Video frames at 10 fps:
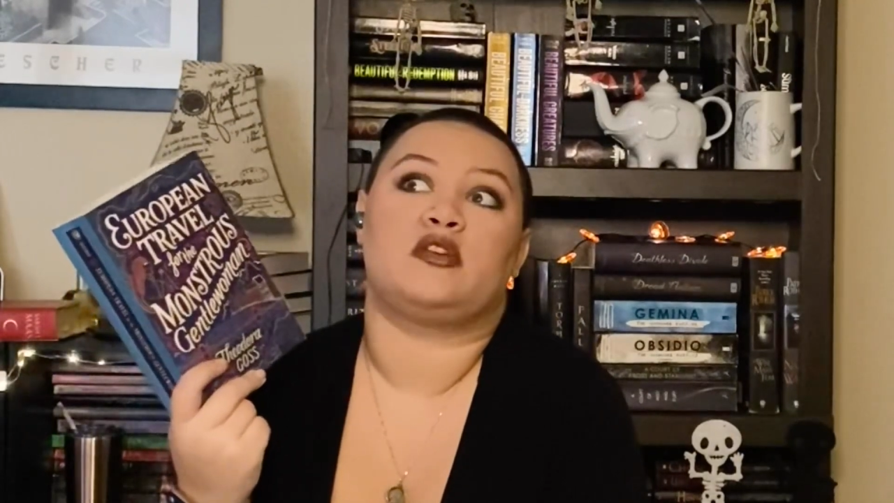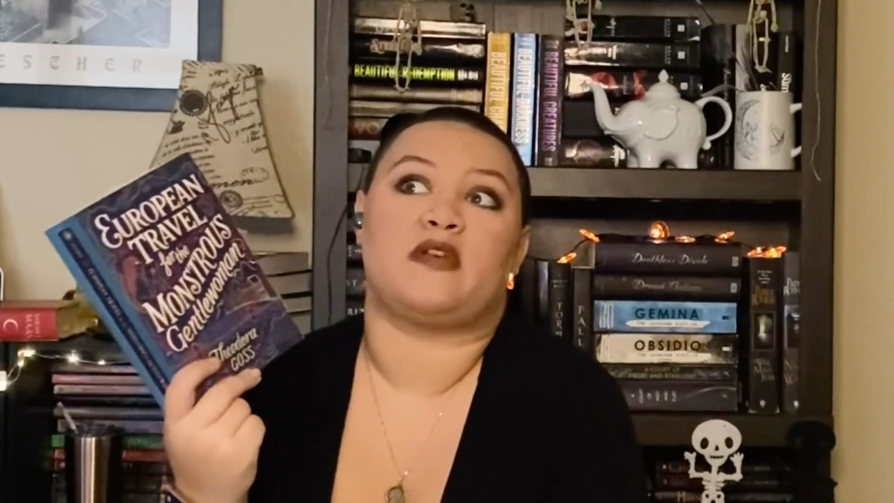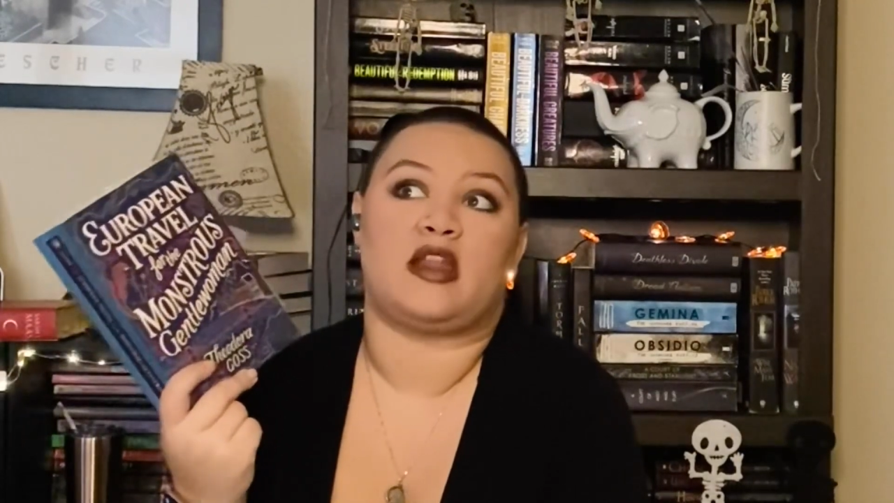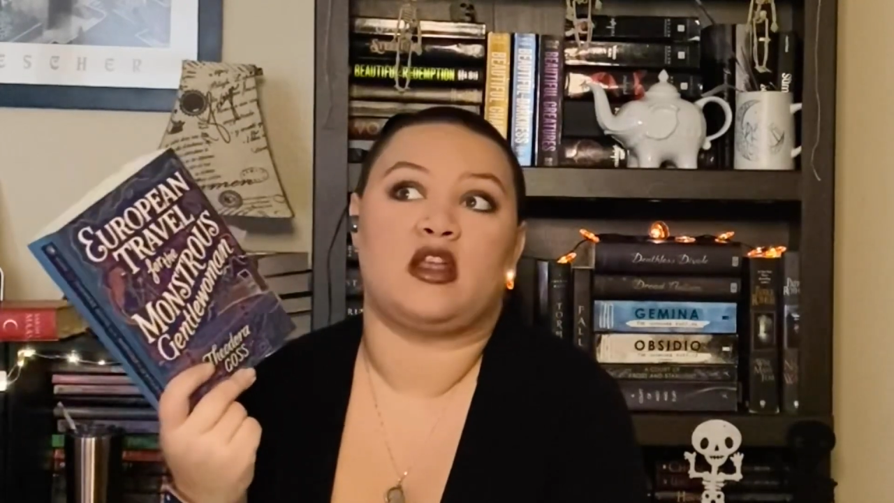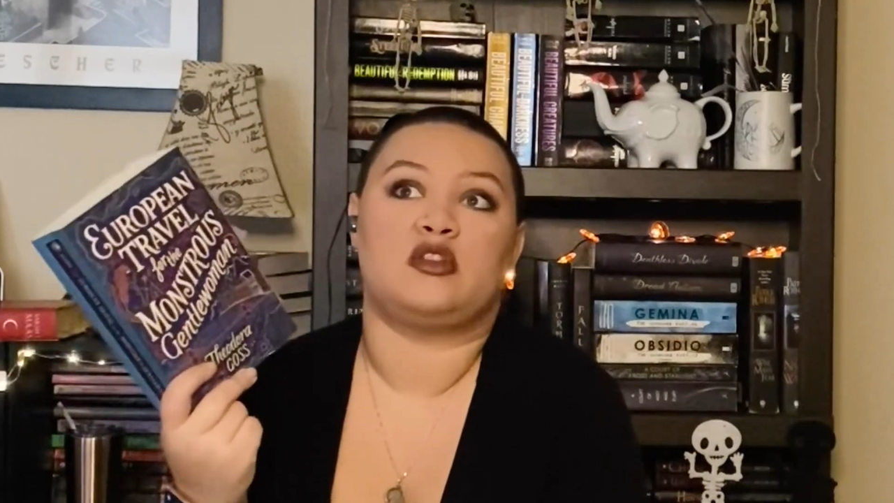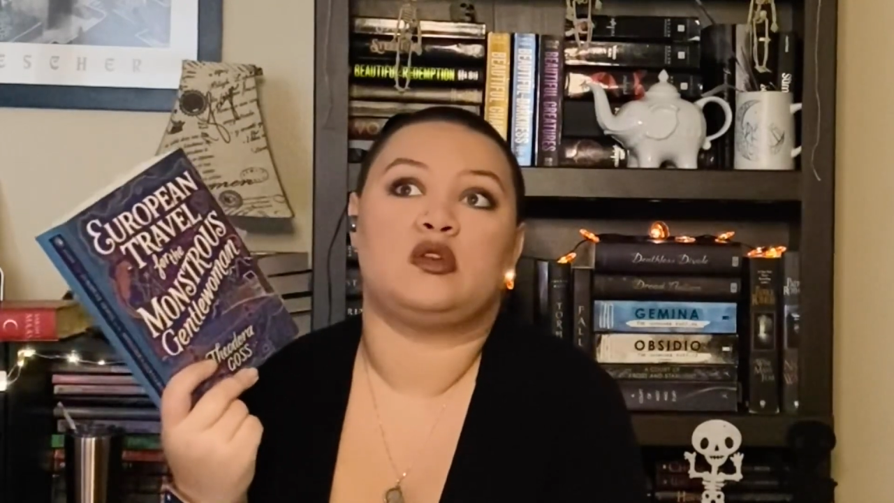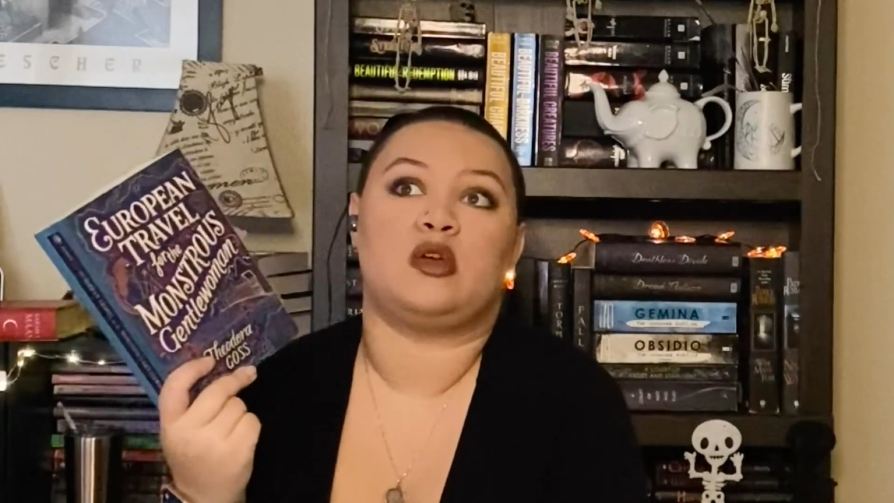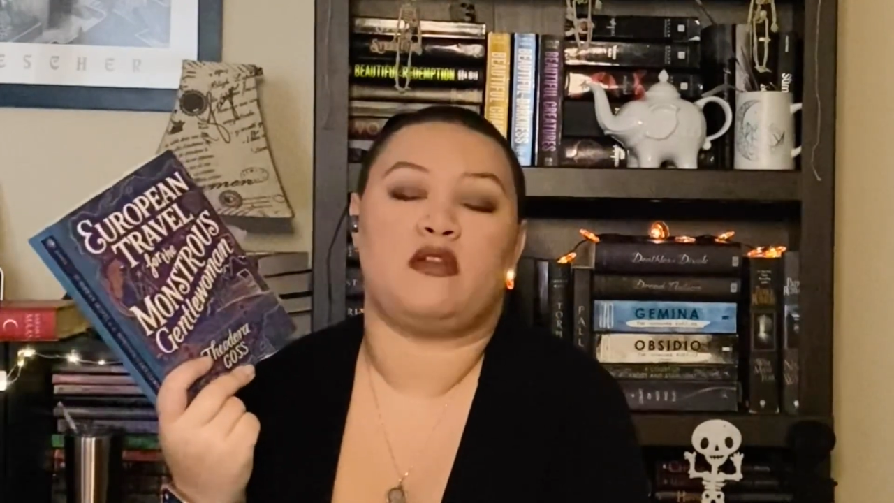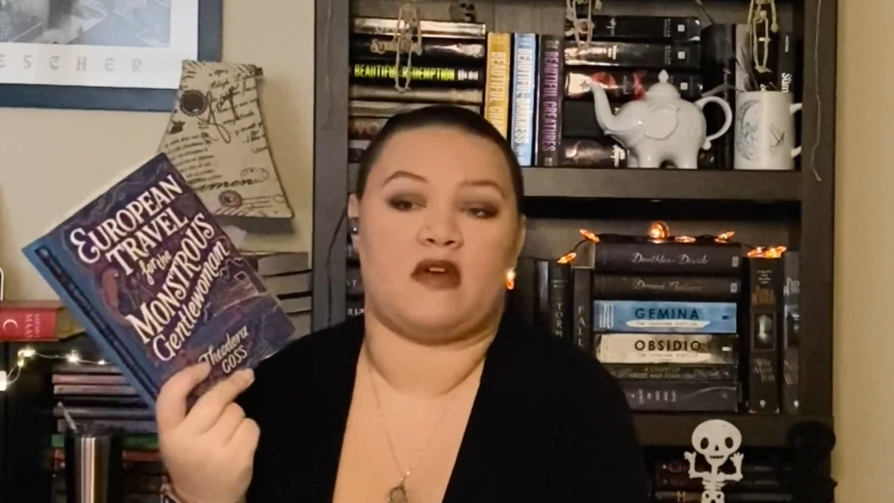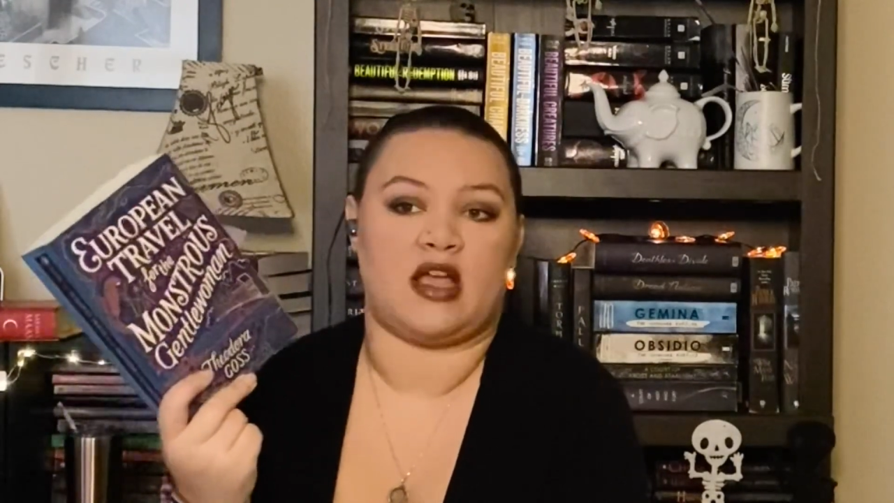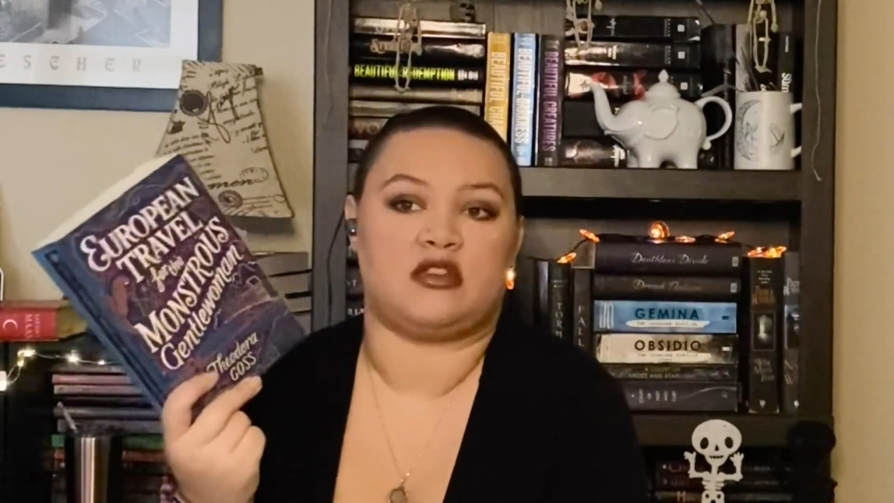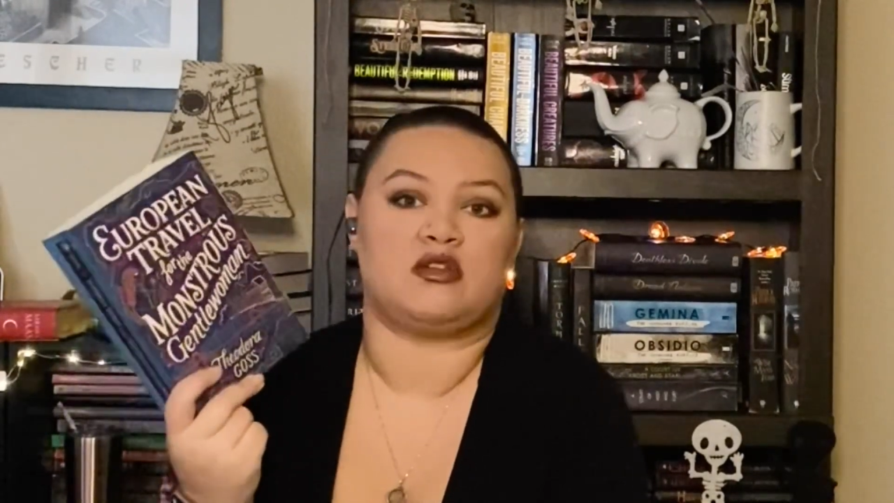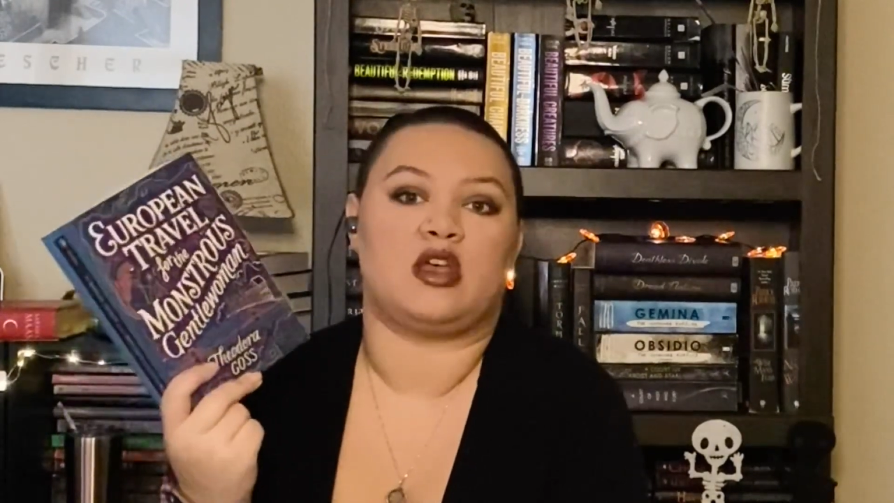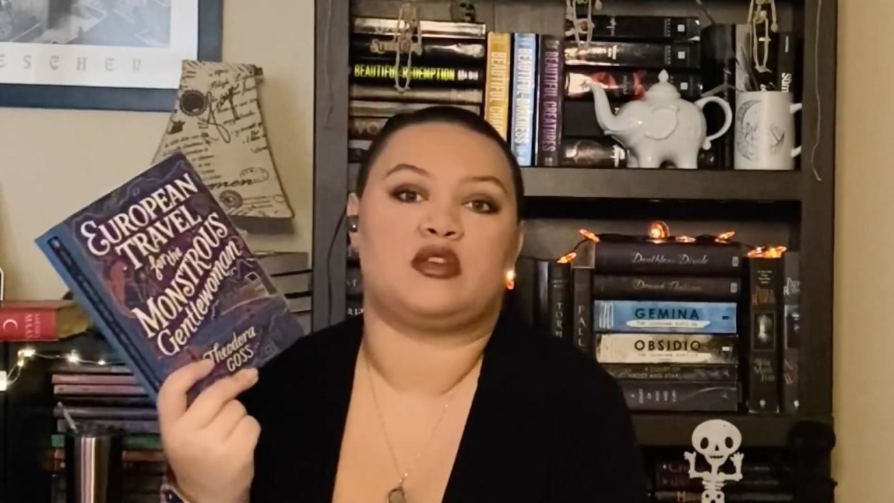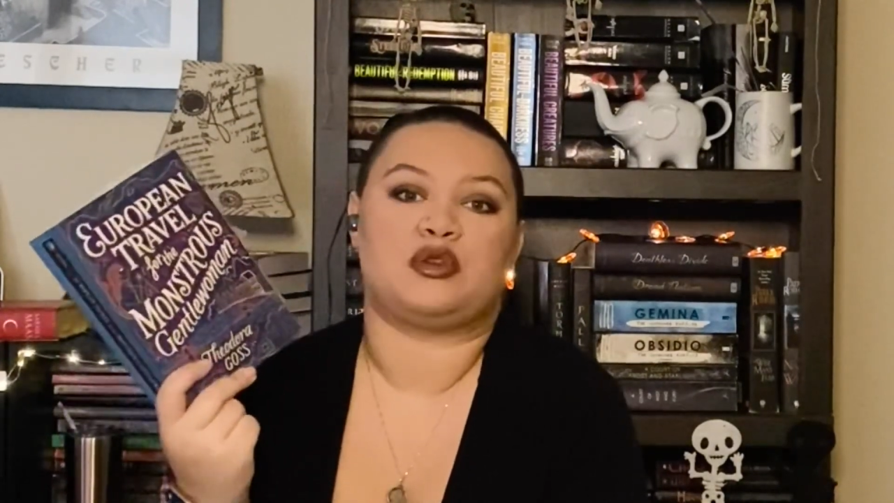financial advisor
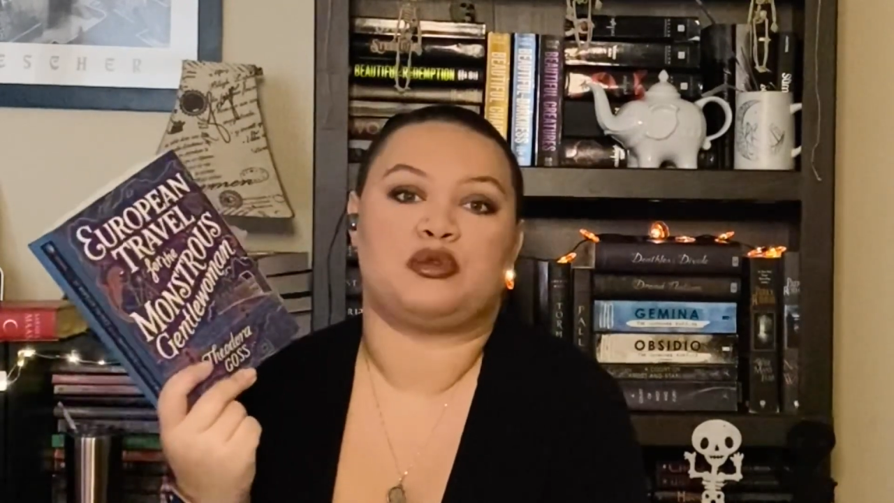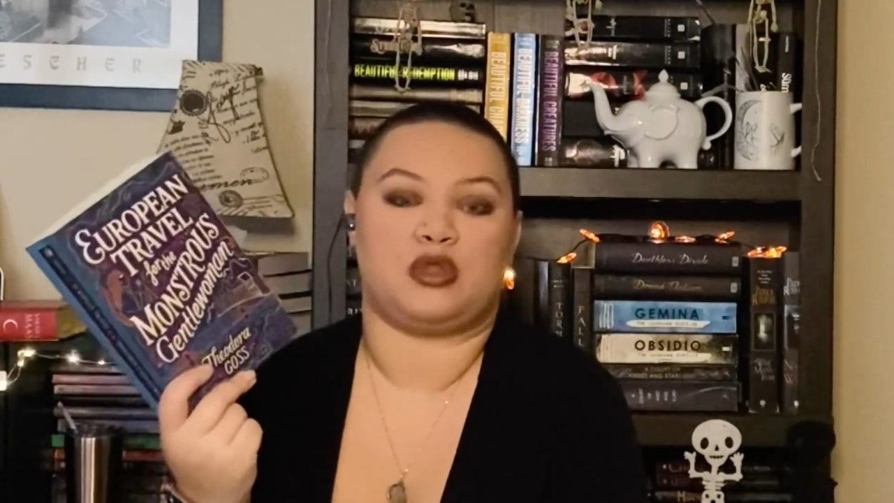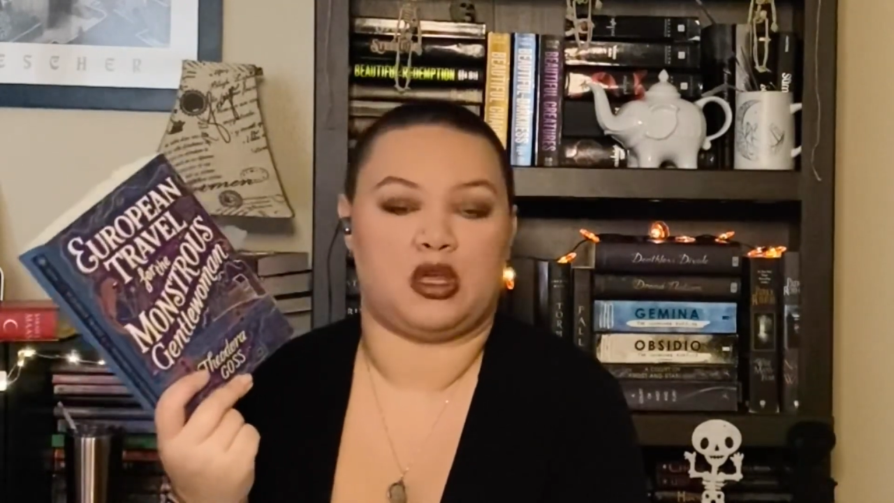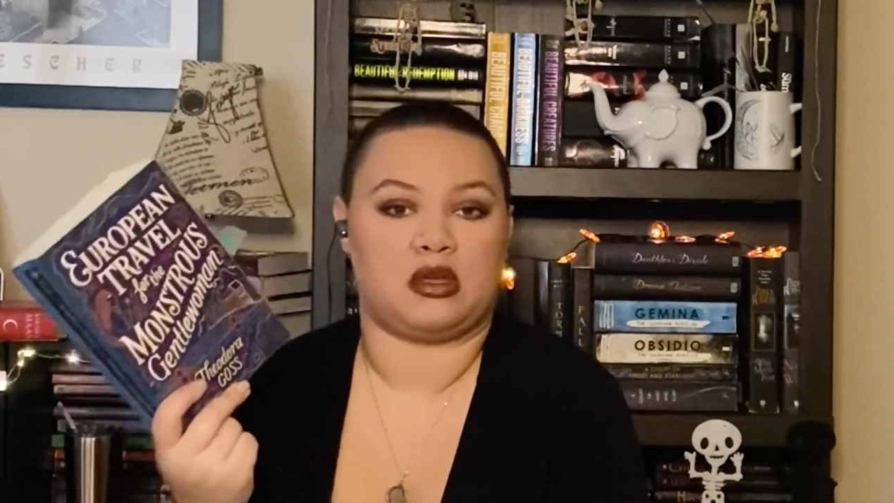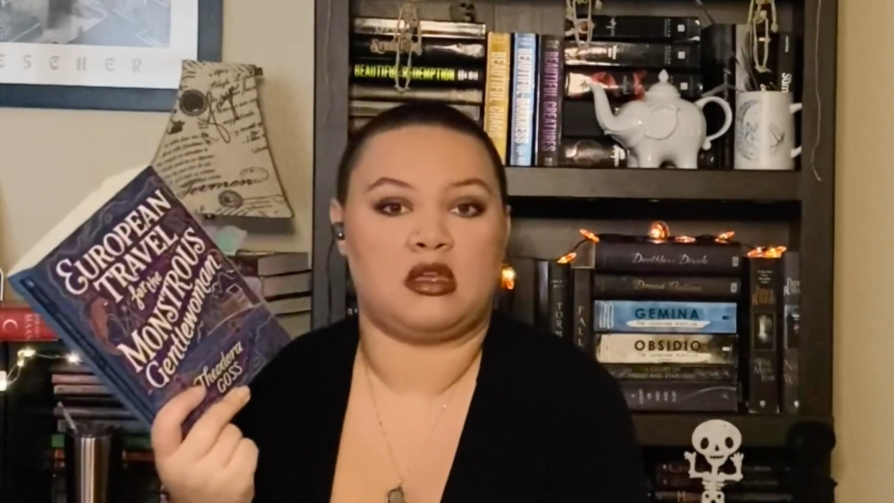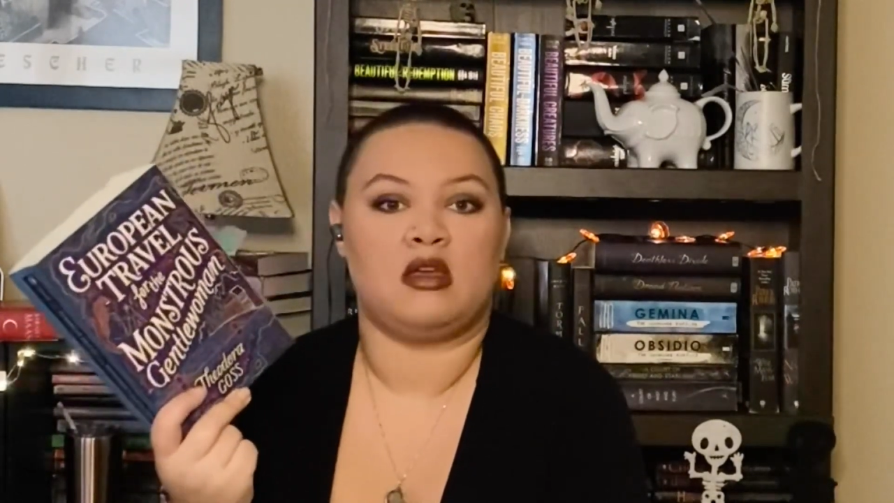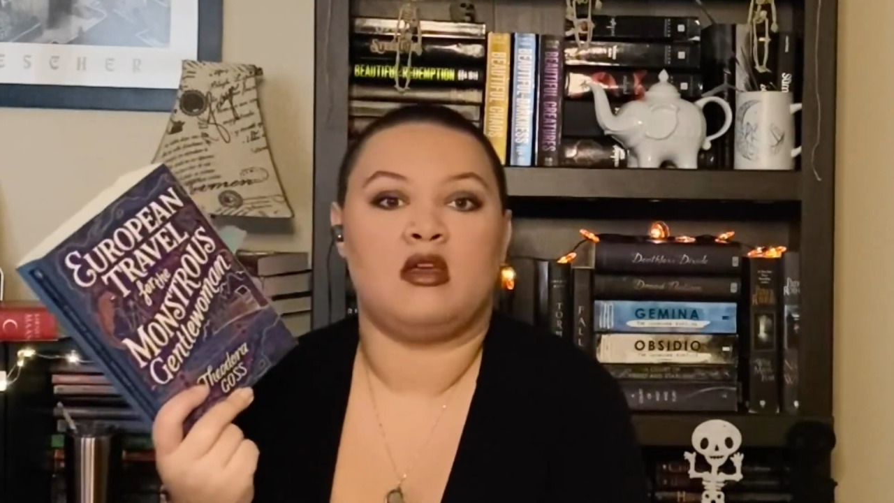tells her, look,